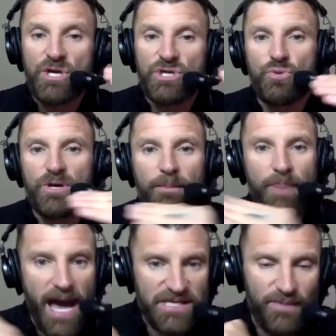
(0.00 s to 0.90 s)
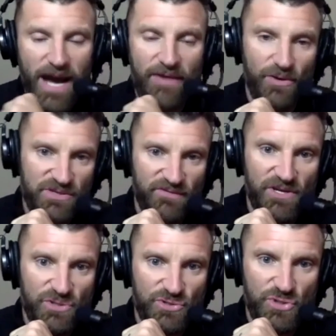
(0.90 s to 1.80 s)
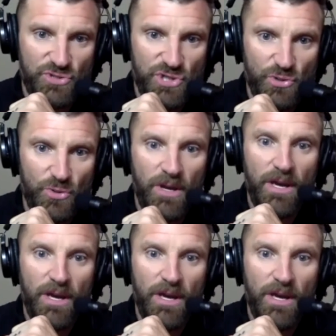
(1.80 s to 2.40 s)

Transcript: you will get passed by those officials who do,